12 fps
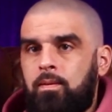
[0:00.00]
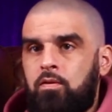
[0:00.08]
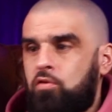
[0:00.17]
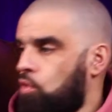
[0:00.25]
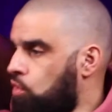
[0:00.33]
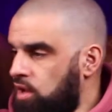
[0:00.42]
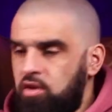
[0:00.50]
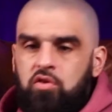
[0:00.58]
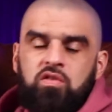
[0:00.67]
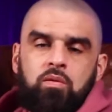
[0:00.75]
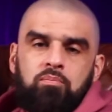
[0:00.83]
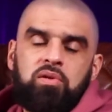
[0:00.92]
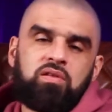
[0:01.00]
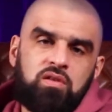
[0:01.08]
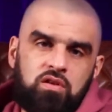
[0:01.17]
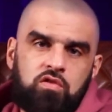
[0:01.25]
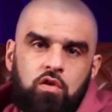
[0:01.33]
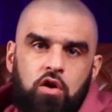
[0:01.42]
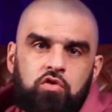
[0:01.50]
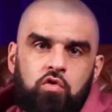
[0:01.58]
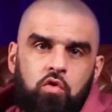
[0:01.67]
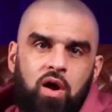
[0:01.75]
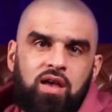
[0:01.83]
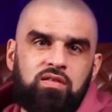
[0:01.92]
So her inner simplicity starts to
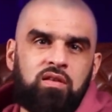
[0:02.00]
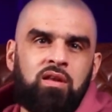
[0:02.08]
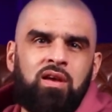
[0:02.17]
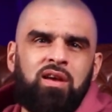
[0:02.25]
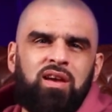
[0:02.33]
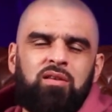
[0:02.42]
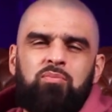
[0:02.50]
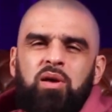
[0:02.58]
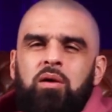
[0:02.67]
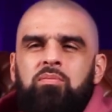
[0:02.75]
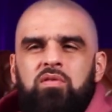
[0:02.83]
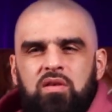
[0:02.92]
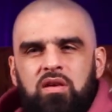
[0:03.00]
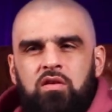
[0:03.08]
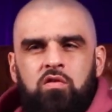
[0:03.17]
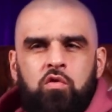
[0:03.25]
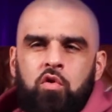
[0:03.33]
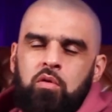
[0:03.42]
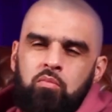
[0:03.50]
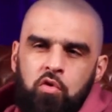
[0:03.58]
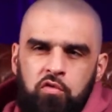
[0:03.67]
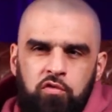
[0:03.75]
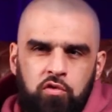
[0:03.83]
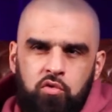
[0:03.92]
rise and it becomes easier and more
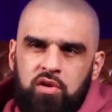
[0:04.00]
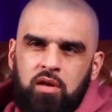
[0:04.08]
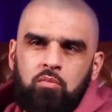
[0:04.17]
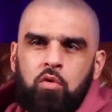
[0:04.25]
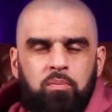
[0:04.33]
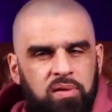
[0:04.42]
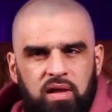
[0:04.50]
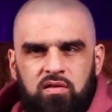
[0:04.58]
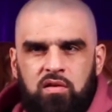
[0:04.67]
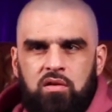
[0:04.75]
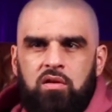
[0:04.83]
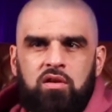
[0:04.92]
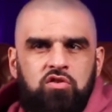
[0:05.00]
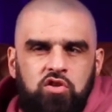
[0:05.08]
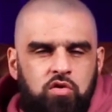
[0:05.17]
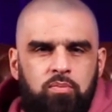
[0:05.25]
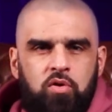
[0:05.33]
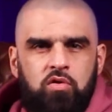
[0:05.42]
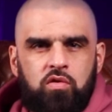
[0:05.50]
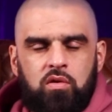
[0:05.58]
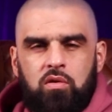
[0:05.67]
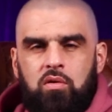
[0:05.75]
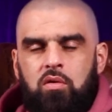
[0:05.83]
fluid and more pleasant. It's just a person.